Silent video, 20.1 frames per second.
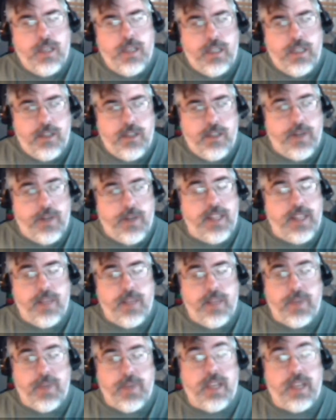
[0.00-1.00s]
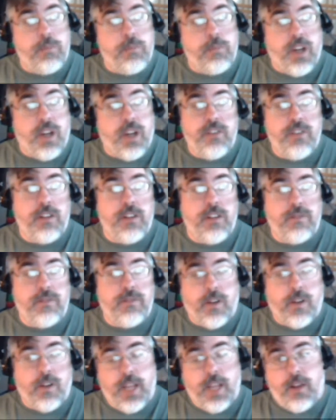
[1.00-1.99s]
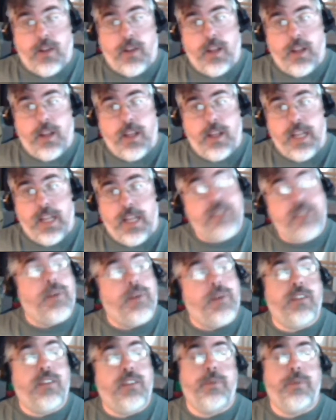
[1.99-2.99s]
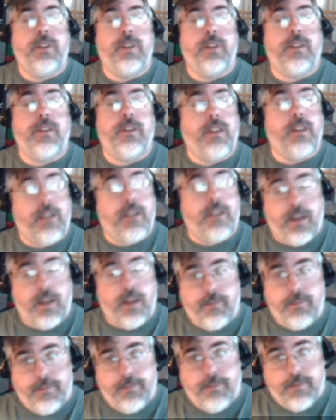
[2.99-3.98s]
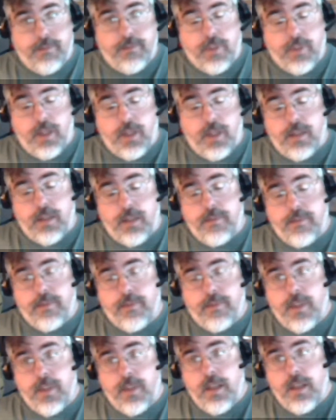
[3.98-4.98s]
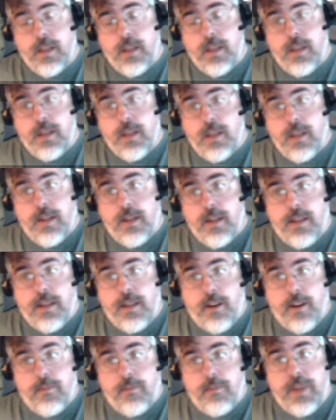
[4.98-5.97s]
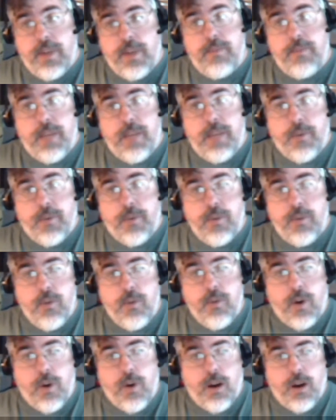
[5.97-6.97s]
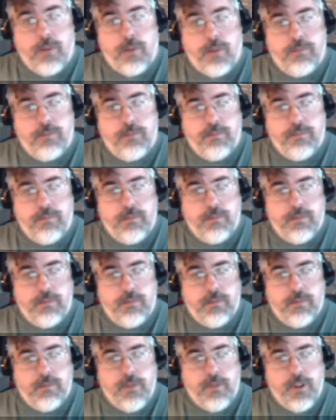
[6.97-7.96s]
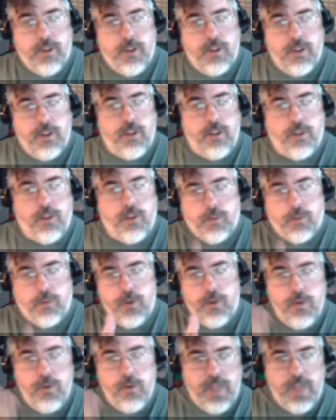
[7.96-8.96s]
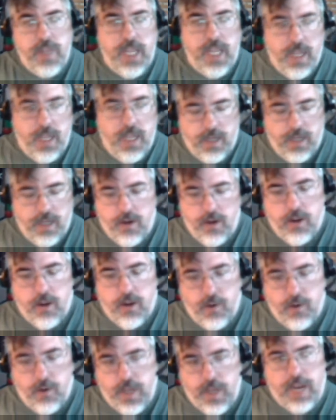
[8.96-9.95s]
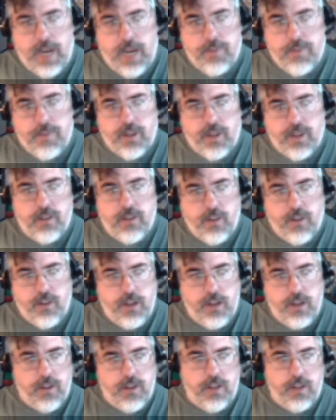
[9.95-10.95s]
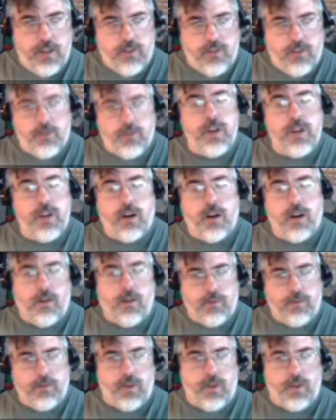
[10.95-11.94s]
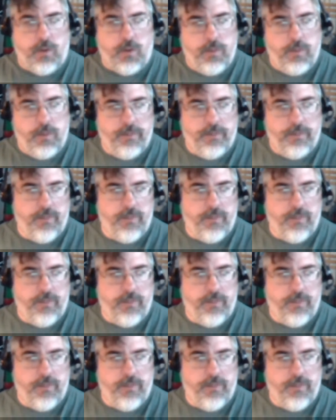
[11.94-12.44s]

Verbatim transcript: and do anything but get punched and fall down. And that's my experience all the time. Okay? There have been people who are through the anarcho-capitalist into the screw y'all zone